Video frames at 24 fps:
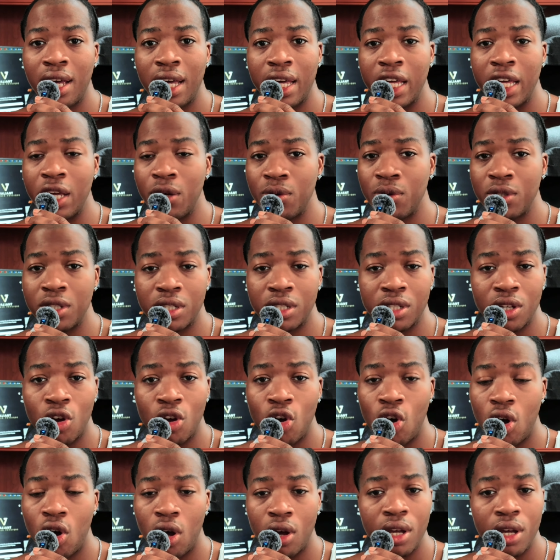He was
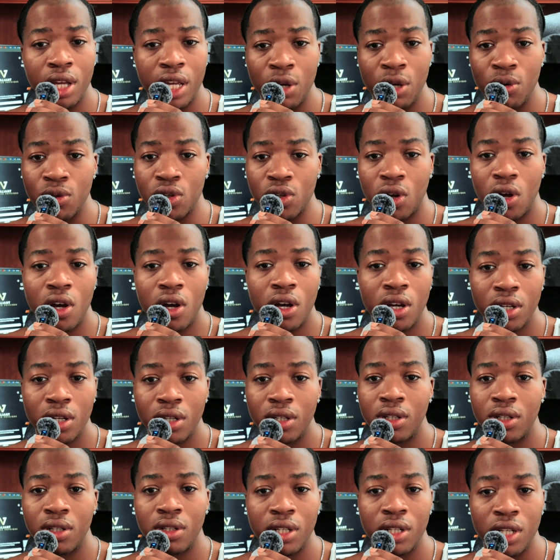he was
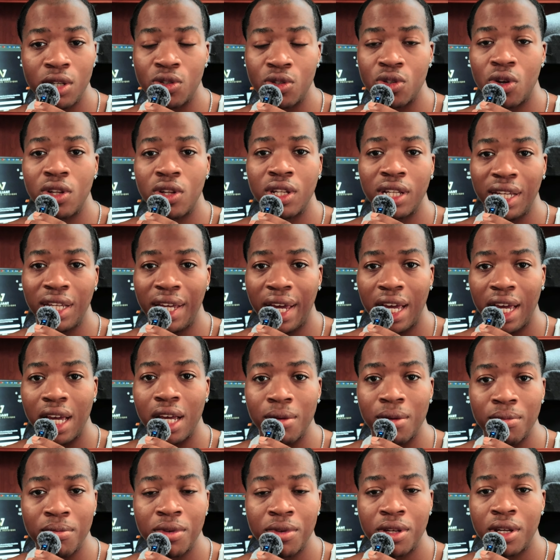on he was on the
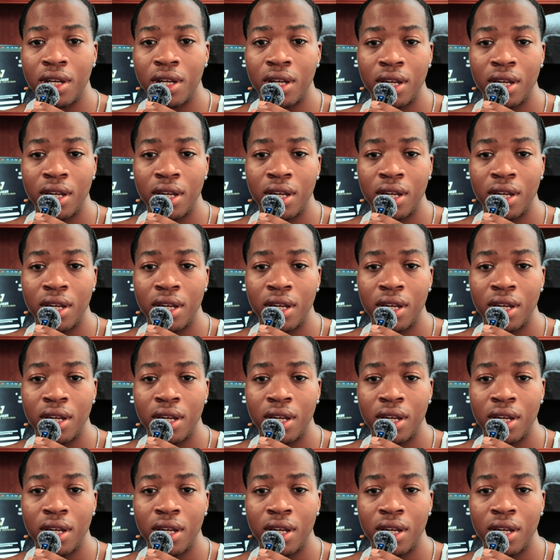game.